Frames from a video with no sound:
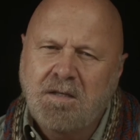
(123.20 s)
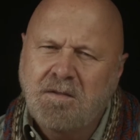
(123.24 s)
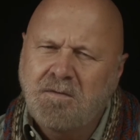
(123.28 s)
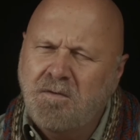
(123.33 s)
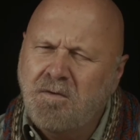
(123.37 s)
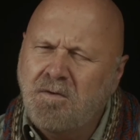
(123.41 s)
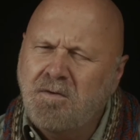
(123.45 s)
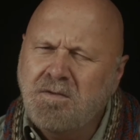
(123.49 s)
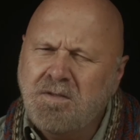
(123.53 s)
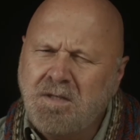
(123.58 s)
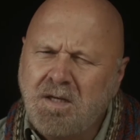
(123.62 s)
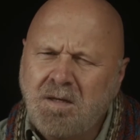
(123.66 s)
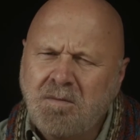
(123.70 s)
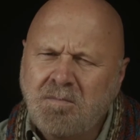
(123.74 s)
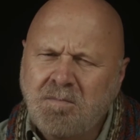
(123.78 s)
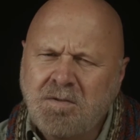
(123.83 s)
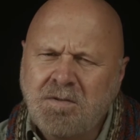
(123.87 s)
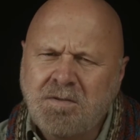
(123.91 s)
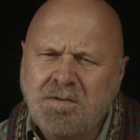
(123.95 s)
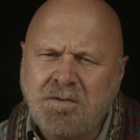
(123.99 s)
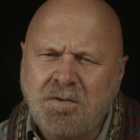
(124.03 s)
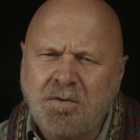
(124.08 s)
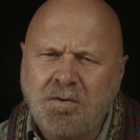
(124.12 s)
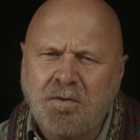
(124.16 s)
As far as I'm
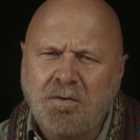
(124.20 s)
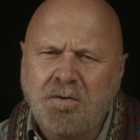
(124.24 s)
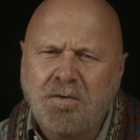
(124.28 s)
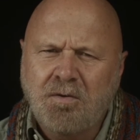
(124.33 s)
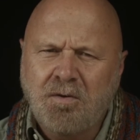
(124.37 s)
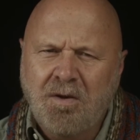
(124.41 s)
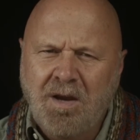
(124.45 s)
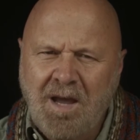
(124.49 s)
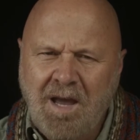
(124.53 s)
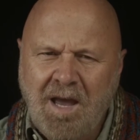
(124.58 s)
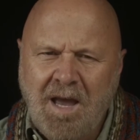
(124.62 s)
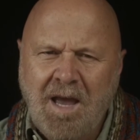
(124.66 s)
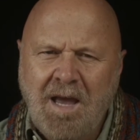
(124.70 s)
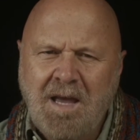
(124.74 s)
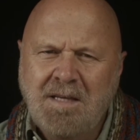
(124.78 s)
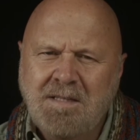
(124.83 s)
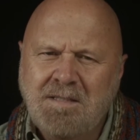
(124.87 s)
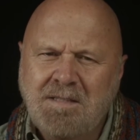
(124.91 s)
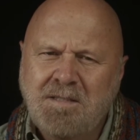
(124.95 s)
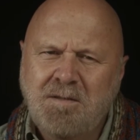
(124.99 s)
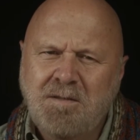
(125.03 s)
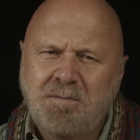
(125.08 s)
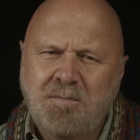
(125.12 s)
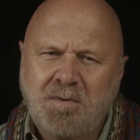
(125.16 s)
concerned, there
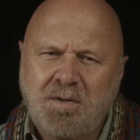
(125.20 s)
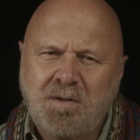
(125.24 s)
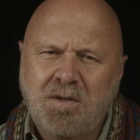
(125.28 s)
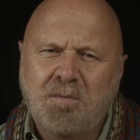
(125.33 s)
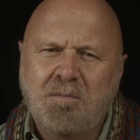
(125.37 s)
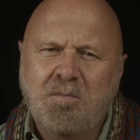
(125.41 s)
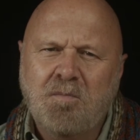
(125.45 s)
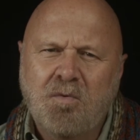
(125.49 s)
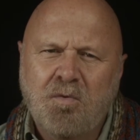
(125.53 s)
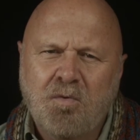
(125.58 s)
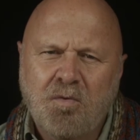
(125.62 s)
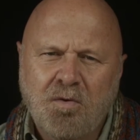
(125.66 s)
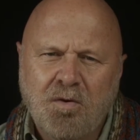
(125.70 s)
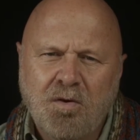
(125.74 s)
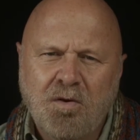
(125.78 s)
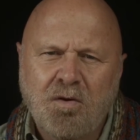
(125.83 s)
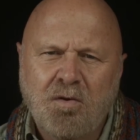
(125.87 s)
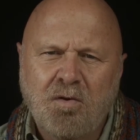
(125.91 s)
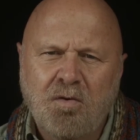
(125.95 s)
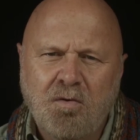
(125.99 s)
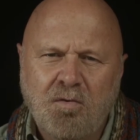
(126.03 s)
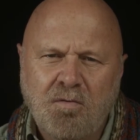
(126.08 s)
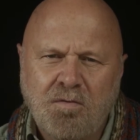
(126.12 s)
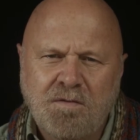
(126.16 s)
has to be a more
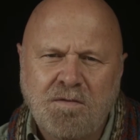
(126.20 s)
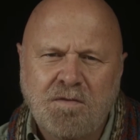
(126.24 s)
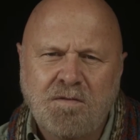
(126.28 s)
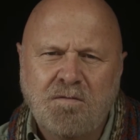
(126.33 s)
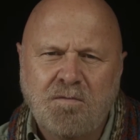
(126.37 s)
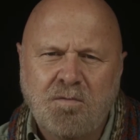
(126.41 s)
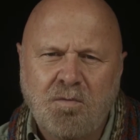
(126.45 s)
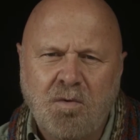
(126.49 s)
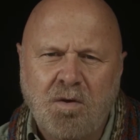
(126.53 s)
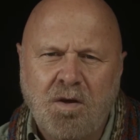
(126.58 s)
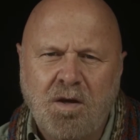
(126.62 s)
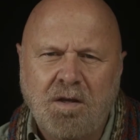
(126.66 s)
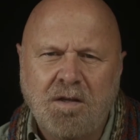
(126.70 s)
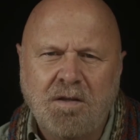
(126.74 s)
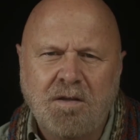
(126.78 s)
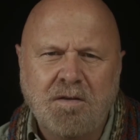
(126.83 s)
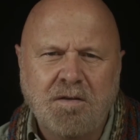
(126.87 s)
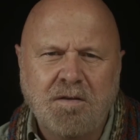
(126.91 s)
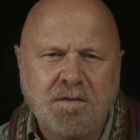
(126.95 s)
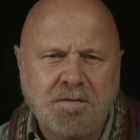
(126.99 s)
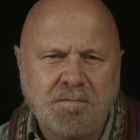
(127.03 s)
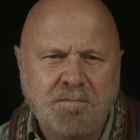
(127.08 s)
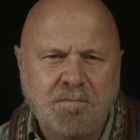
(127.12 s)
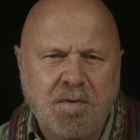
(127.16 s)
inclusive way
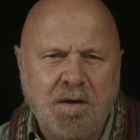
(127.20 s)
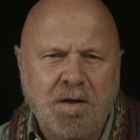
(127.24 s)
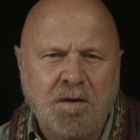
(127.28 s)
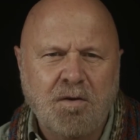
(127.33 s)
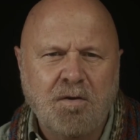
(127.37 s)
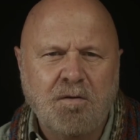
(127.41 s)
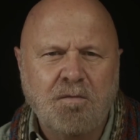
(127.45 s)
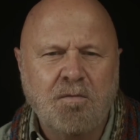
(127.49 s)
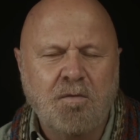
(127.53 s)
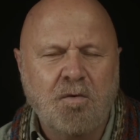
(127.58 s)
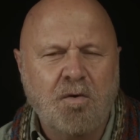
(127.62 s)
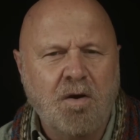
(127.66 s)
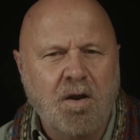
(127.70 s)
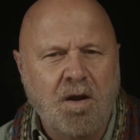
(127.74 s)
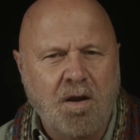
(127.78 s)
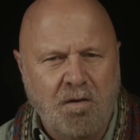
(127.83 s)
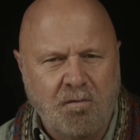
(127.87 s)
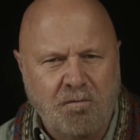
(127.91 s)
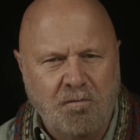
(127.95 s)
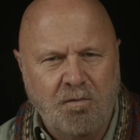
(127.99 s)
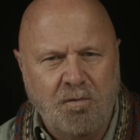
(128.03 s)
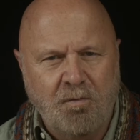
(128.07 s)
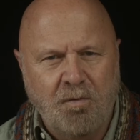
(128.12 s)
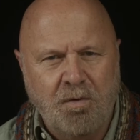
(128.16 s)
that is better for
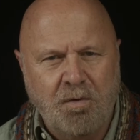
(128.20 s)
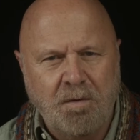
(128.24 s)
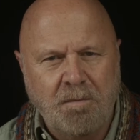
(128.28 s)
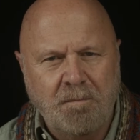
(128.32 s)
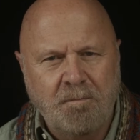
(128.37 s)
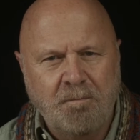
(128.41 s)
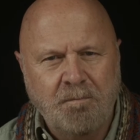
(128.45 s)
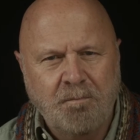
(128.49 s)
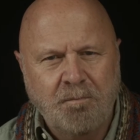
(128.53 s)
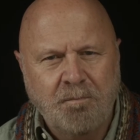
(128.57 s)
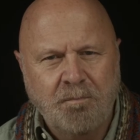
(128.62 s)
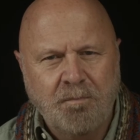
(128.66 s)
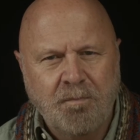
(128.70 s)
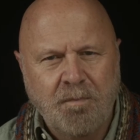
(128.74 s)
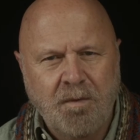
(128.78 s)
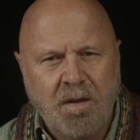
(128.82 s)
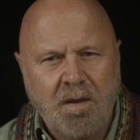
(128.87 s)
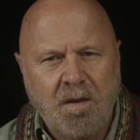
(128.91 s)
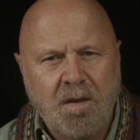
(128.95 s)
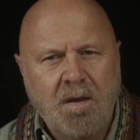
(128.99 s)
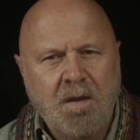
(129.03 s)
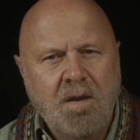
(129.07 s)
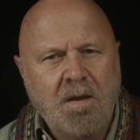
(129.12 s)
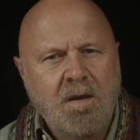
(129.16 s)
everyone.
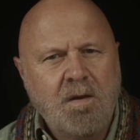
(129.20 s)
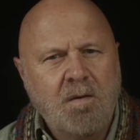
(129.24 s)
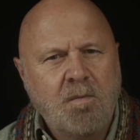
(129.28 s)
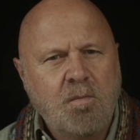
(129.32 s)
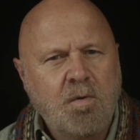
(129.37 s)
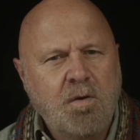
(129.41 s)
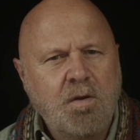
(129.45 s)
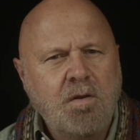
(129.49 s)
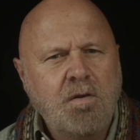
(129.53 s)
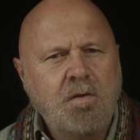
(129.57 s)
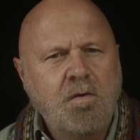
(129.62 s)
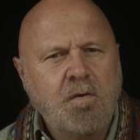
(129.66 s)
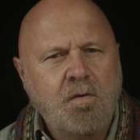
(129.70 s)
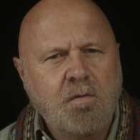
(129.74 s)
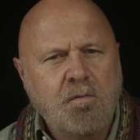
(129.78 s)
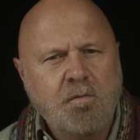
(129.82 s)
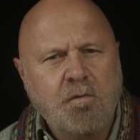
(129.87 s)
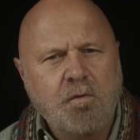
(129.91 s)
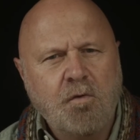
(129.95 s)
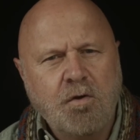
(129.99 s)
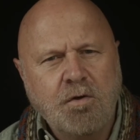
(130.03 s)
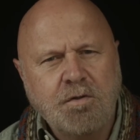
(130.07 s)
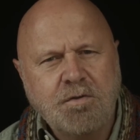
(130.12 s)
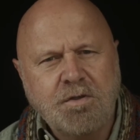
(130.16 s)
One of the
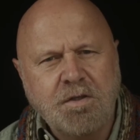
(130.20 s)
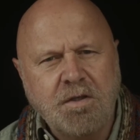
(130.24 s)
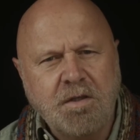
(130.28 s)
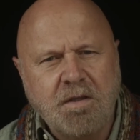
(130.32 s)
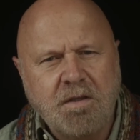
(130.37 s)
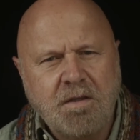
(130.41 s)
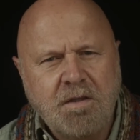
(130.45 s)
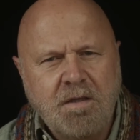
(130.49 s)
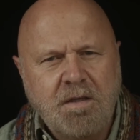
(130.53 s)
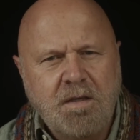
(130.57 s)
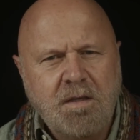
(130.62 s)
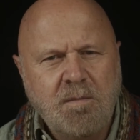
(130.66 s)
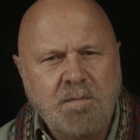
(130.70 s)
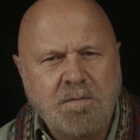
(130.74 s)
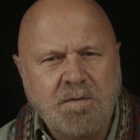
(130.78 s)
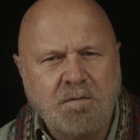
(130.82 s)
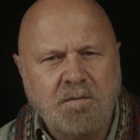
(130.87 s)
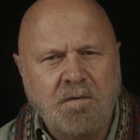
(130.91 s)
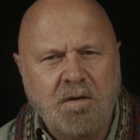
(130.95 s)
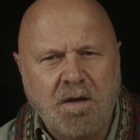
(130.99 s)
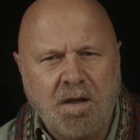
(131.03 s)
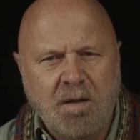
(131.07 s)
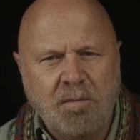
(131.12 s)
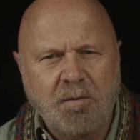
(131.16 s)
overarching themes
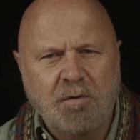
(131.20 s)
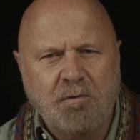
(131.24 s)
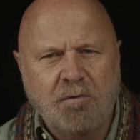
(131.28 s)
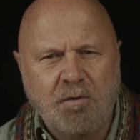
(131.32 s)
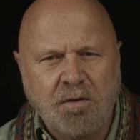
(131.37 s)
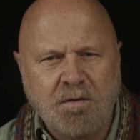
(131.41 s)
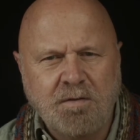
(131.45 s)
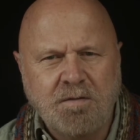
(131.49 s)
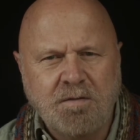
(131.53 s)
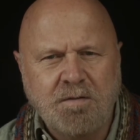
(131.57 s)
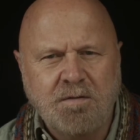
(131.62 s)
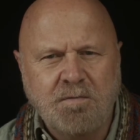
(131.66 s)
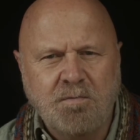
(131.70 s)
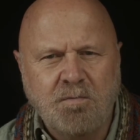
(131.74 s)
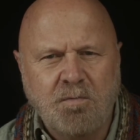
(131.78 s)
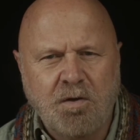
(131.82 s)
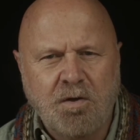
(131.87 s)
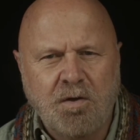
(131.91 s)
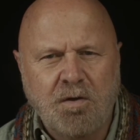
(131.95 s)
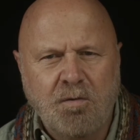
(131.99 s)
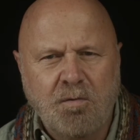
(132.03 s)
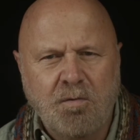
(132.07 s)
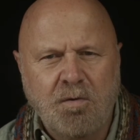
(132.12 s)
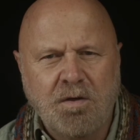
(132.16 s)
of Climate Crisis
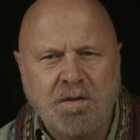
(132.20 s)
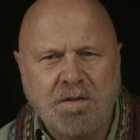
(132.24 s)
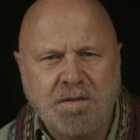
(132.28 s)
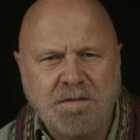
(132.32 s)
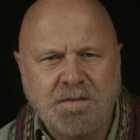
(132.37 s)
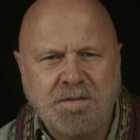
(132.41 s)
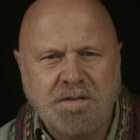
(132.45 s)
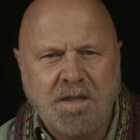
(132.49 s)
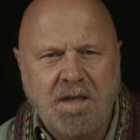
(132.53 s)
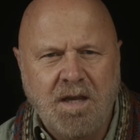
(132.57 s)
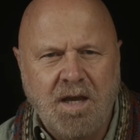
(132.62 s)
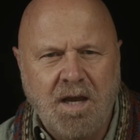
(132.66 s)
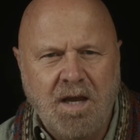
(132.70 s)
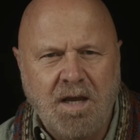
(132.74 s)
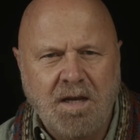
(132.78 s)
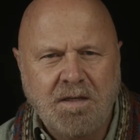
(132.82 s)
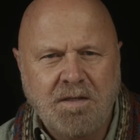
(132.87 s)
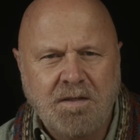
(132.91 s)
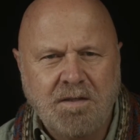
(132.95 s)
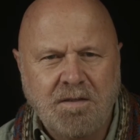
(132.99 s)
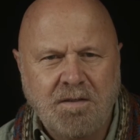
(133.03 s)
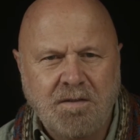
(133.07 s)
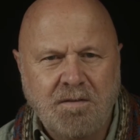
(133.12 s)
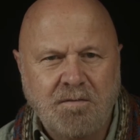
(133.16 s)
101 is
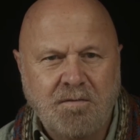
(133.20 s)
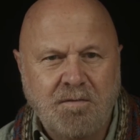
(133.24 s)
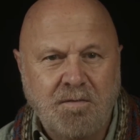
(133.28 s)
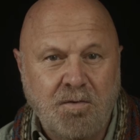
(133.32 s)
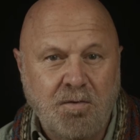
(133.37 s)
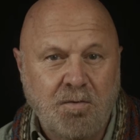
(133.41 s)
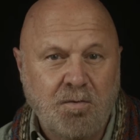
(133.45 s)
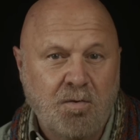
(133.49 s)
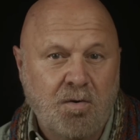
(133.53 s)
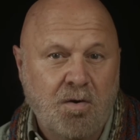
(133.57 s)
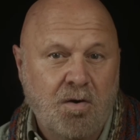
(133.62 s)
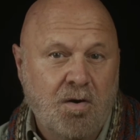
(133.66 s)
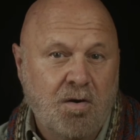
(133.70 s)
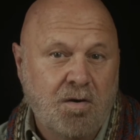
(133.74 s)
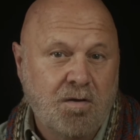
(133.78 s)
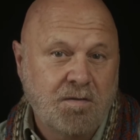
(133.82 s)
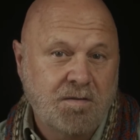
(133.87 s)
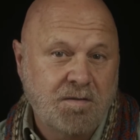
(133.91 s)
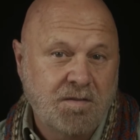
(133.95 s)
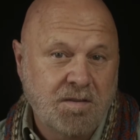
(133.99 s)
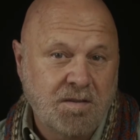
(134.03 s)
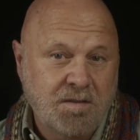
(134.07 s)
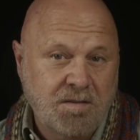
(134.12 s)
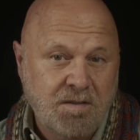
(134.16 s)
that if we are
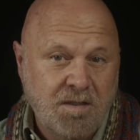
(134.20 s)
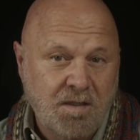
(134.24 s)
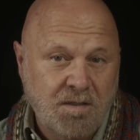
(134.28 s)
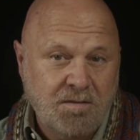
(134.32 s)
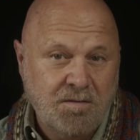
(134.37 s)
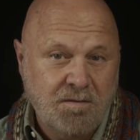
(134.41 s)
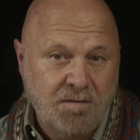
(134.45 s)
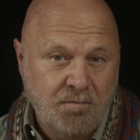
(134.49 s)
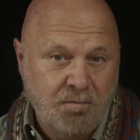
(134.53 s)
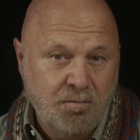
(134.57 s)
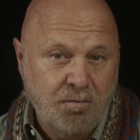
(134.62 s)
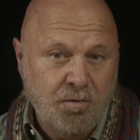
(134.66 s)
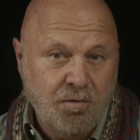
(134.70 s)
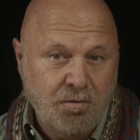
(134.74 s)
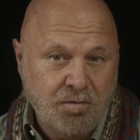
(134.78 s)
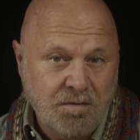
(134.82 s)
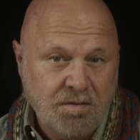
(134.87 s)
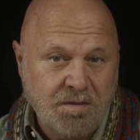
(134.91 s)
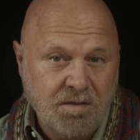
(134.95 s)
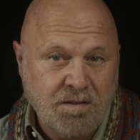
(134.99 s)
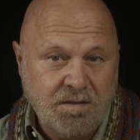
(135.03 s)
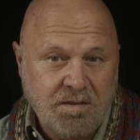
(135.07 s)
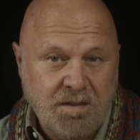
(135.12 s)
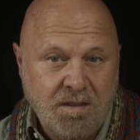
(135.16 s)
to
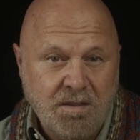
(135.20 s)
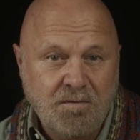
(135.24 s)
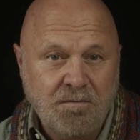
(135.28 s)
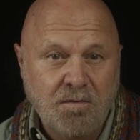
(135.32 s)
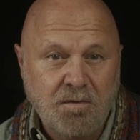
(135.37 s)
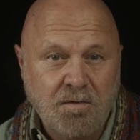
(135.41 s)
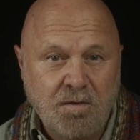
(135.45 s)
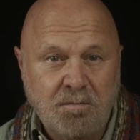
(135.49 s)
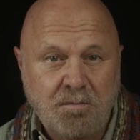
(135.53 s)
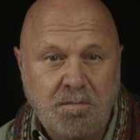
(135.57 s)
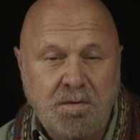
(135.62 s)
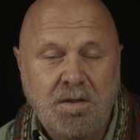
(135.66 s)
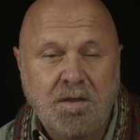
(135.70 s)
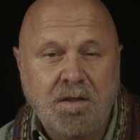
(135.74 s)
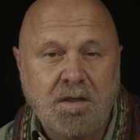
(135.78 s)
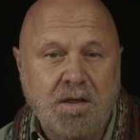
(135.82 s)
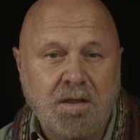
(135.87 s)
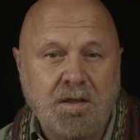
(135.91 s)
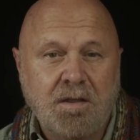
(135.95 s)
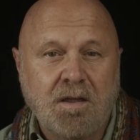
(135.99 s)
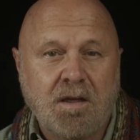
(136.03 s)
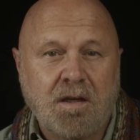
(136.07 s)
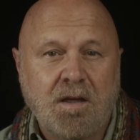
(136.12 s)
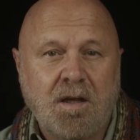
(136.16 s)
successfully
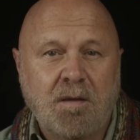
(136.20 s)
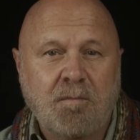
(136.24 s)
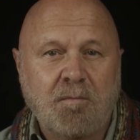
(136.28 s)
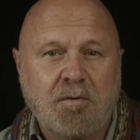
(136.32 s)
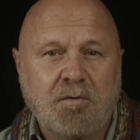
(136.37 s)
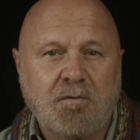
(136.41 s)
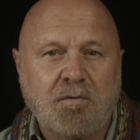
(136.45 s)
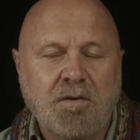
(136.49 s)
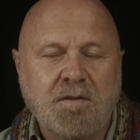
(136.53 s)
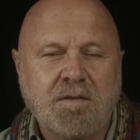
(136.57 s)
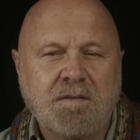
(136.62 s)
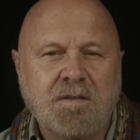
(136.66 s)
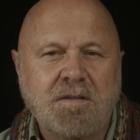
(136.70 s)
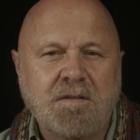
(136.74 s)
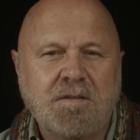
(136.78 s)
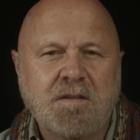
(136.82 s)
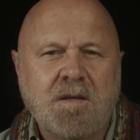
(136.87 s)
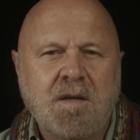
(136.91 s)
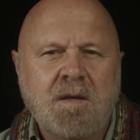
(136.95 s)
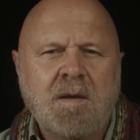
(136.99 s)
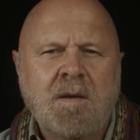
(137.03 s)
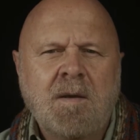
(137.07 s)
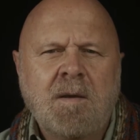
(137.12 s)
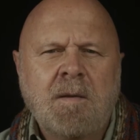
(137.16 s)
mitigate the climate crisis,